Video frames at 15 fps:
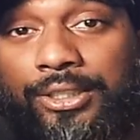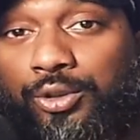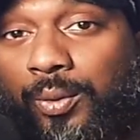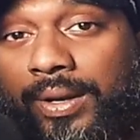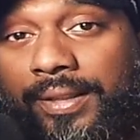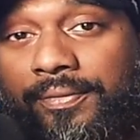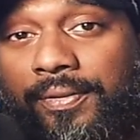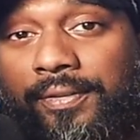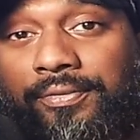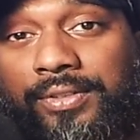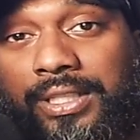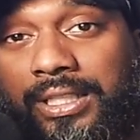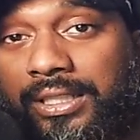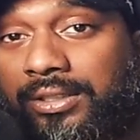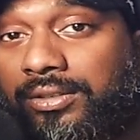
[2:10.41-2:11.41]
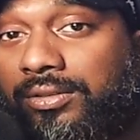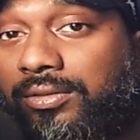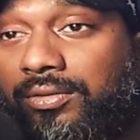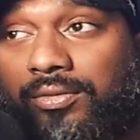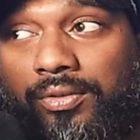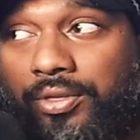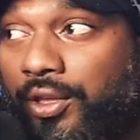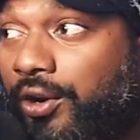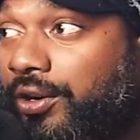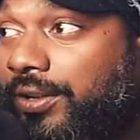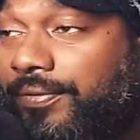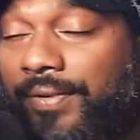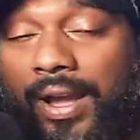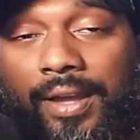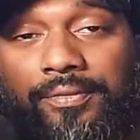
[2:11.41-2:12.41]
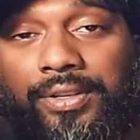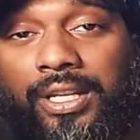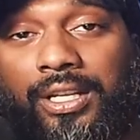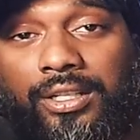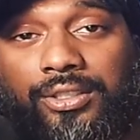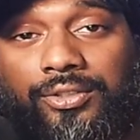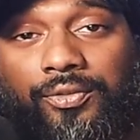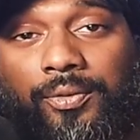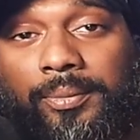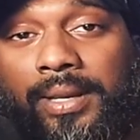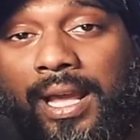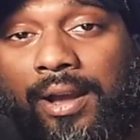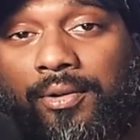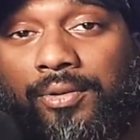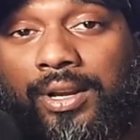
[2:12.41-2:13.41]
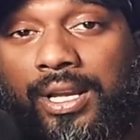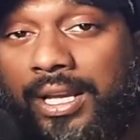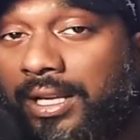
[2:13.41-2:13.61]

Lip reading: 20, 15, 35 years from now,